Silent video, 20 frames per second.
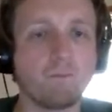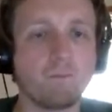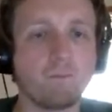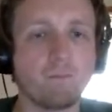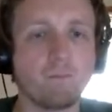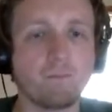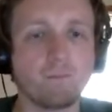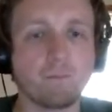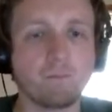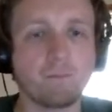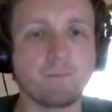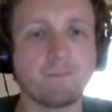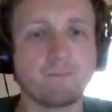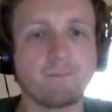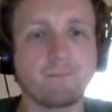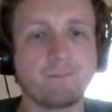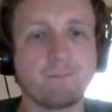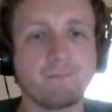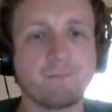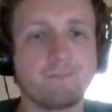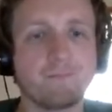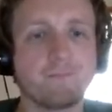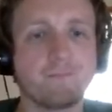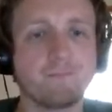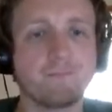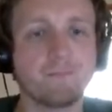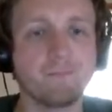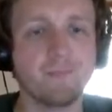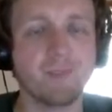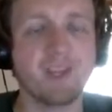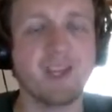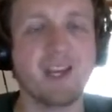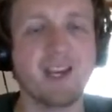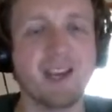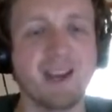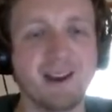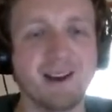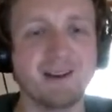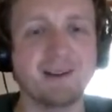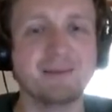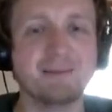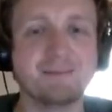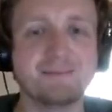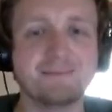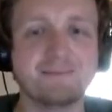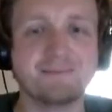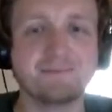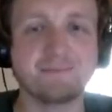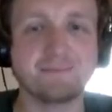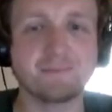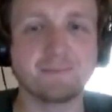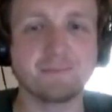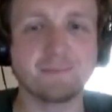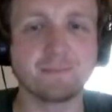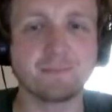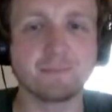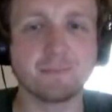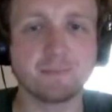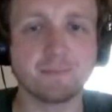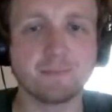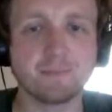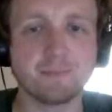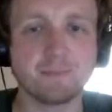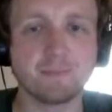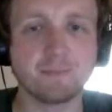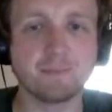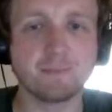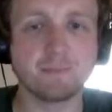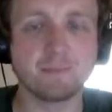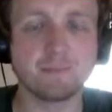(silent)